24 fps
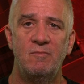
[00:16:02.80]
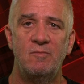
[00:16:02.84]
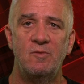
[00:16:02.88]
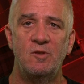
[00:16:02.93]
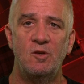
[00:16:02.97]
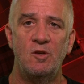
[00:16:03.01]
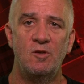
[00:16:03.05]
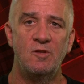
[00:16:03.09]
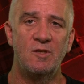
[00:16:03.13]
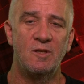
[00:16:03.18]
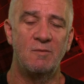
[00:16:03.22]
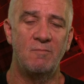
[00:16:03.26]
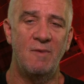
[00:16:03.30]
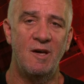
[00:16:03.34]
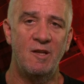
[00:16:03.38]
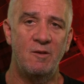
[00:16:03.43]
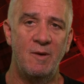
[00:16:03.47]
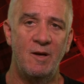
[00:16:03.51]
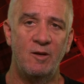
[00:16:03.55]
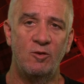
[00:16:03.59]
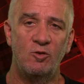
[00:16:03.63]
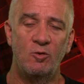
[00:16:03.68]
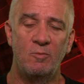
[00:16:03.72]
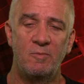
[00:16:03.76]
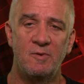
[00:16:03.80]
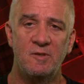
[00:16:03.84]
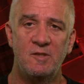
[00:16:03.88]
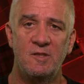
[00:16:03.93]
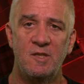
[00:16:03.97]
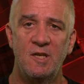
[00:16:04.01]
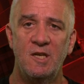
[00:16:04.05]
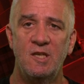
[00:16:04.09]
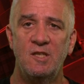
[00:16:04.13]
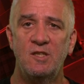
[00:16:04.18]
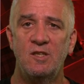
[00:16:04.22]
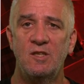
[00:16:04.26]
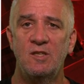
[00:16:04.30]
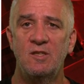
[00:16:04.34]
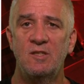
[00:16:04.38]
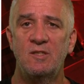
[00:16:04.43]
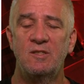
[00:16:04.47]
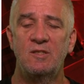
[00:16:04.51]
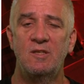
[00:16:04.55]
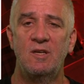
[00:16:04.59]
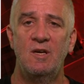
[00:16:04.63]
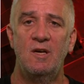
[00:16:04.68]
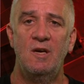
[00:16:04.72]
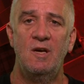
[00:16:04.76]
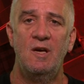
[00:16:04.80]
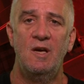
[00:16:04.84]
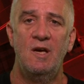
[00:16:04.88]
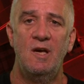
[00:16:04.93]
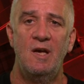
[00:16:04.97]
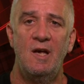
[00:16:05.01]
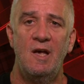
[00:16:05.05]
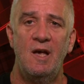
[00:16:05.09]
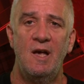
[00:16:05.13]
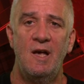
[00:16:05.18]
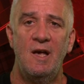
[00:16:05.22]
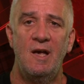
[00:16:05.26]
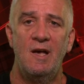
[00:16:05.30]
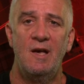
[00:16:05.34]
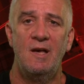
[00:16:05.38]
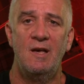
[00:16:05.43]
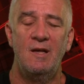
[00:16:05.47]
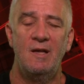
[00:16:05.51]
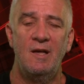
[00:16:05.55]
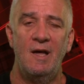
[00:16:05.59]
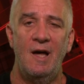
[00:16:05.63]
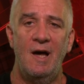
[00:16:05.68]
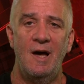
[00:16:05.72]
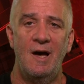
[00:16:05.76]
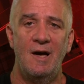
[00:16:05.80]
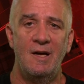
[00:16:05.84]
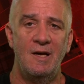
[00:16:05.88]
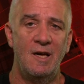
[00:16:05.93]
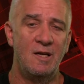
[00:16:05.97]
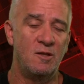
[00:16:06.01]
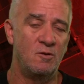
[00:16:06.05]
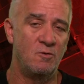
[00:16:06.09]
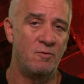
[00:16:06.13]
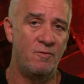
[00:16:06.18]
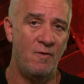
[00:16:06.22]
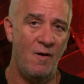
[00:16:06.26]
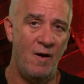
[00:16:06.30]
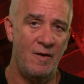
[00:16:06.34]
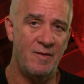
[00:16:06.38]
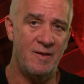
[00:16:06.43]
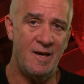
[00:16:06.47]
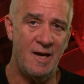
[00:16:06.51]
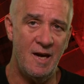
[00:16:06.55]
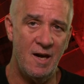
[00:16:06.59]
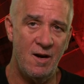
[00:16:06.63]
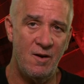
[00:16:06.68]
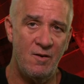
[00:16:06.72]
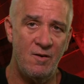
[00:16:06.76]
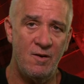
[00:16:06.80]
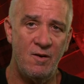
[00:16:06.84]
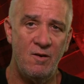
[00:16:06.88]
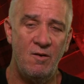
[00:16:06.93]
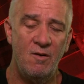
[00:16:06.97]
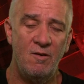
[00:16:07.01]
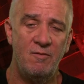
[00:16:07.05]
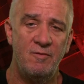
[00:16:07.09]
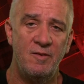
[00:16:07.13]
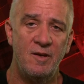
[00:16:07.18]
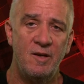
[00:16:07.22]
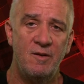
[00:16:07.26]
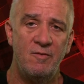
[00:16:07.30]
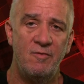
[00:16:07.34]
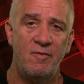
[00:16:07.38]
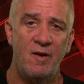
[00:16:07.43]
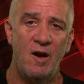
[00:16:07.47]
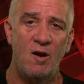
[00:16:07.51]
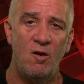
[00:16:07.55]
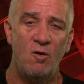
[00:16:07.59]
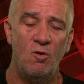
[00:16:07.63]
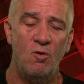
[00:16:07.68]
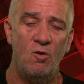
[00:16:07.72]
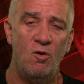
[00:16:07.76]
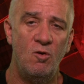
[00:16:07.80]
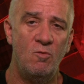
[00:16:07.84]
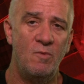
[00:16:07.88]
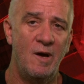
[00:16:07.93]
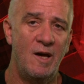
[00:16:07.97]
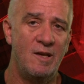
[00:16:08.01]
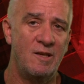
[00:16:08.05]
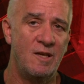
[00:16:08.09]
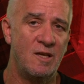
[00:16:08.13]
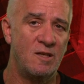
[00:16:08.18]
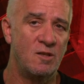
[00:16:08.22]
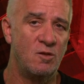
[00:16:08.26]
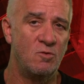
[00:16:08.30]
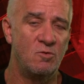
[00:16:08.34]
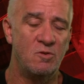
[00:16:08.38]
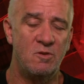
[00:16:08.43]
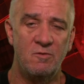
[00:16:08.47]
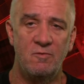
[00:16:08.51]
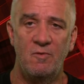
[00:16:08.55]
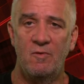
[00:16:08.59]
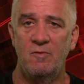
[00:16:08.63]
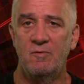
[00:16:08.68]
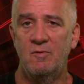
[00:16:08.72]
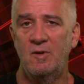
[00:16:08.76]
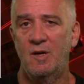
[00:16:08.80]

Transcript: using mathematical procedures, and you'll find the area of the front lawn, and then you'll